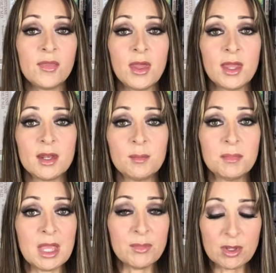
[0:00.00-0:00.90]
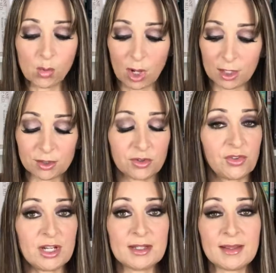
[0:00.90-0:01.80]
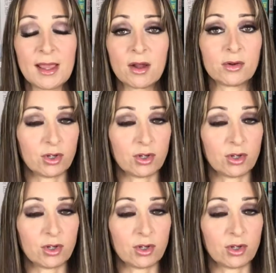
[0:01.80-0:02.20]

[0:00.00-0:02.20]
then maybe while you're sitting down,